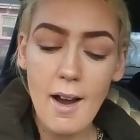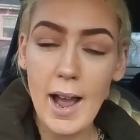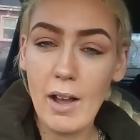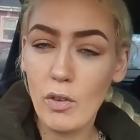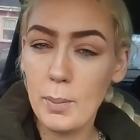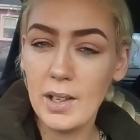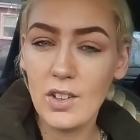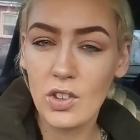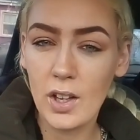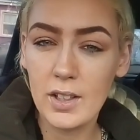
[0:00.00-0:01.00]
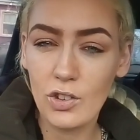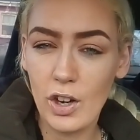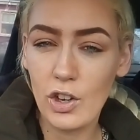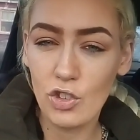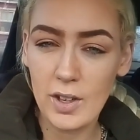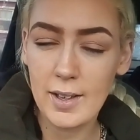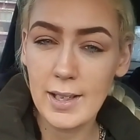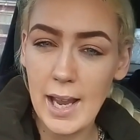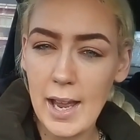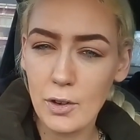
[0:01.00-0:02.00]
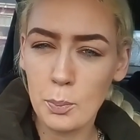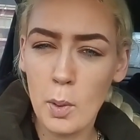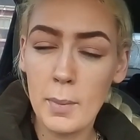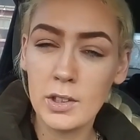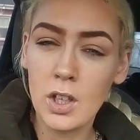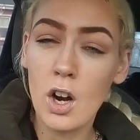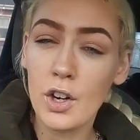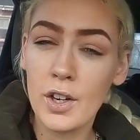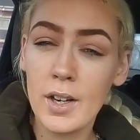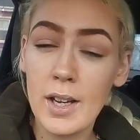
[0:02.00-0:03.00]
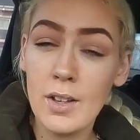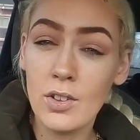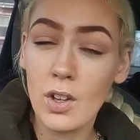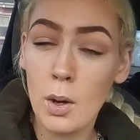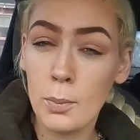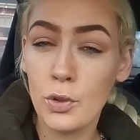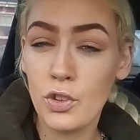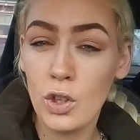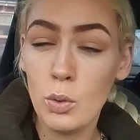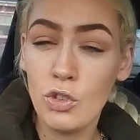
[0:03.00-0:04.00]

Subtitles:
I haven't been inside the creche here yet, but my daughter is almost 2.